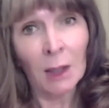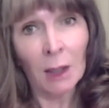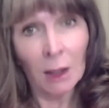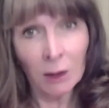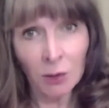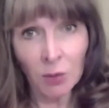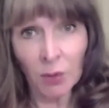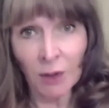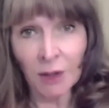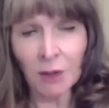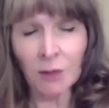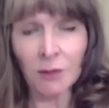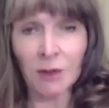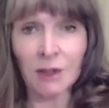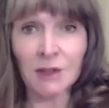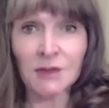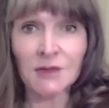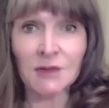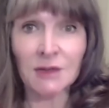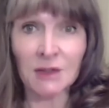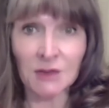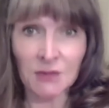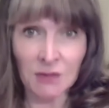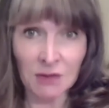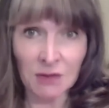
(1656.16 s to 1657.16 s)

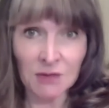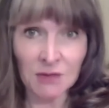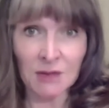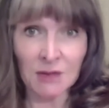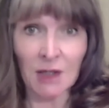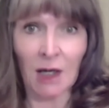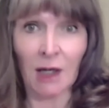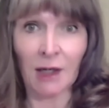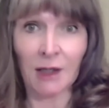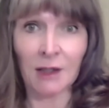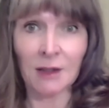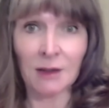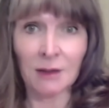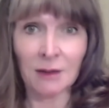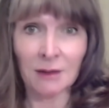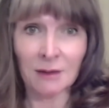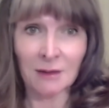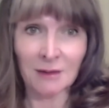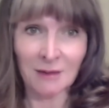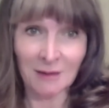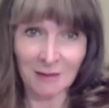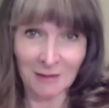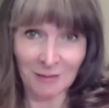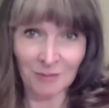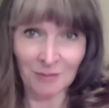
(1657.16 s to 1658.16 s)
Aquarius is a sign
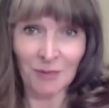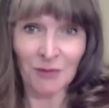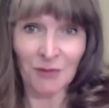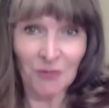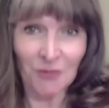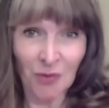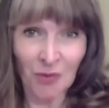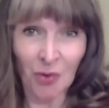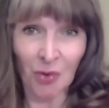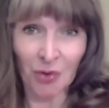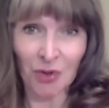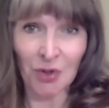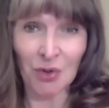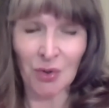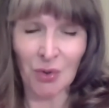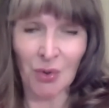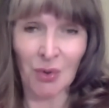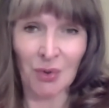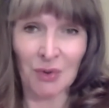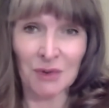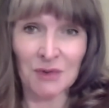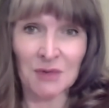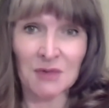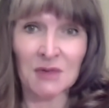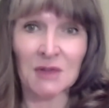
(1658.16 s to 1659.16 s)
before
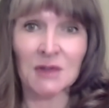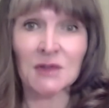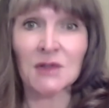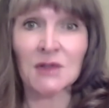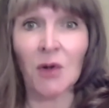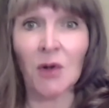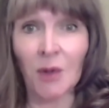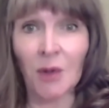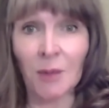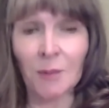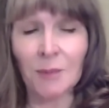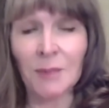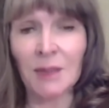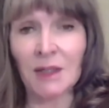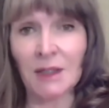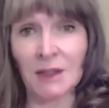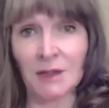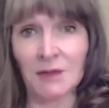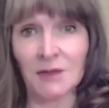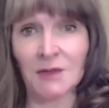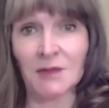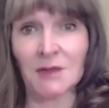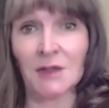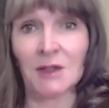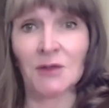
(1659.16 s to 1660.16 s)
yours. So it
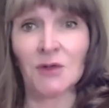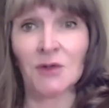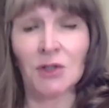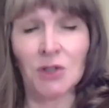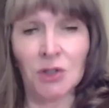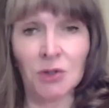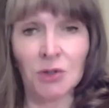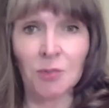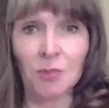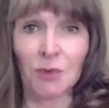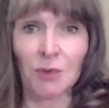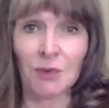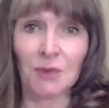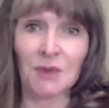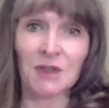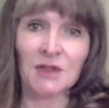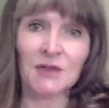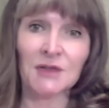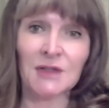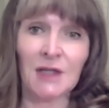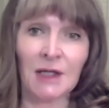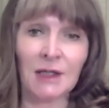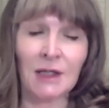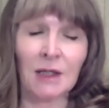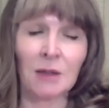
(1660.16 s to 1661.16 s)
means that the new moon
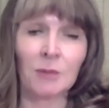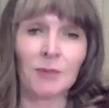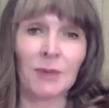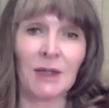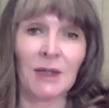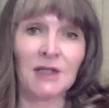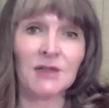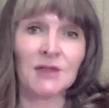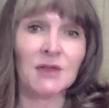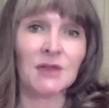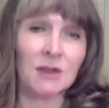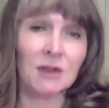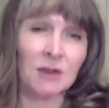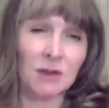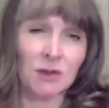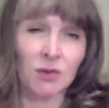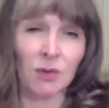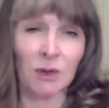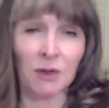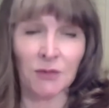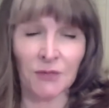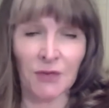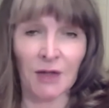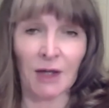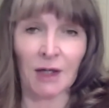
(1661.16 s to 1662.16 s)
is taking place in the
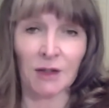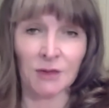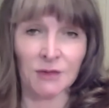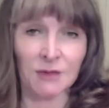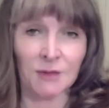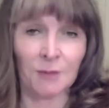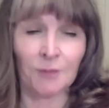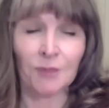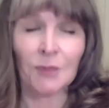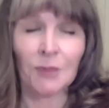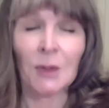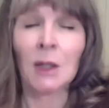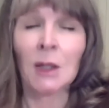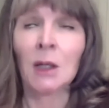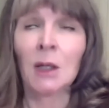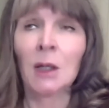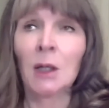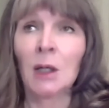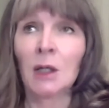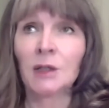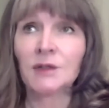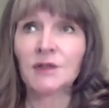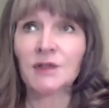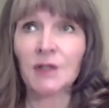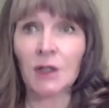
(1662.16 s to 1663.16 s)
12th house.
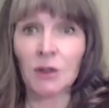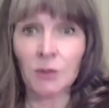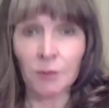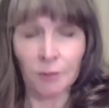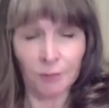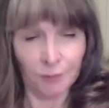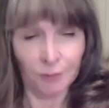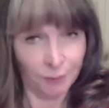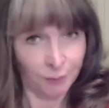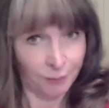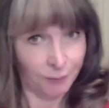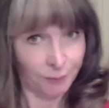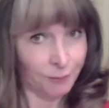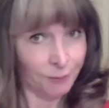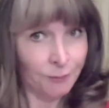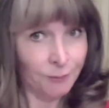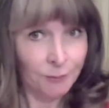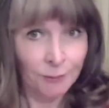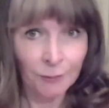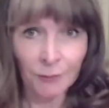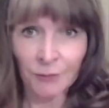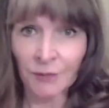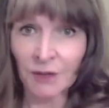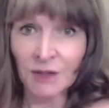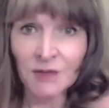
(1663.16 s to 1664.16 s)
So
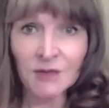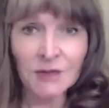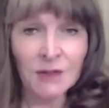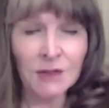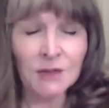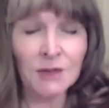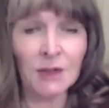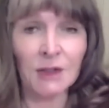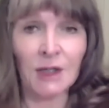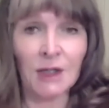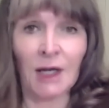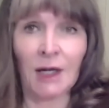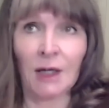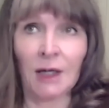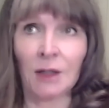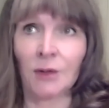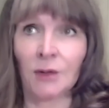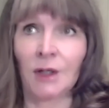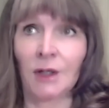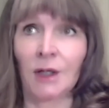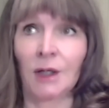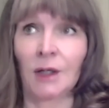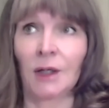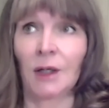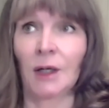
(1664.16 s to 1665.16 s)
this is an
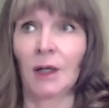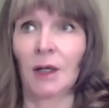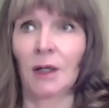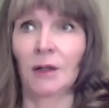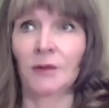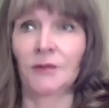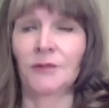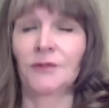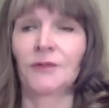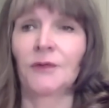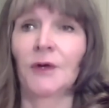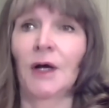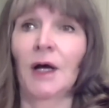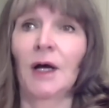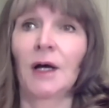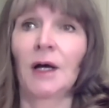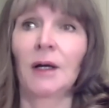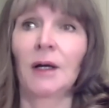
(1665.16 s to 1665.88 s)
area of